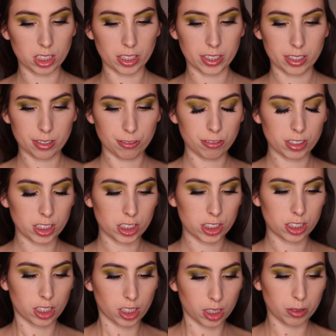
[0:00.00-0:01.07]
Let's
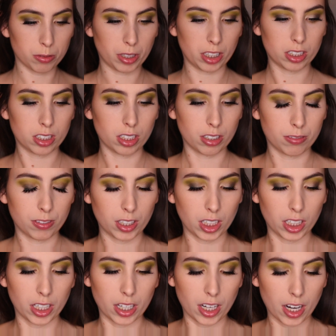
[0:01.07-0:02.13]
finish the rest of the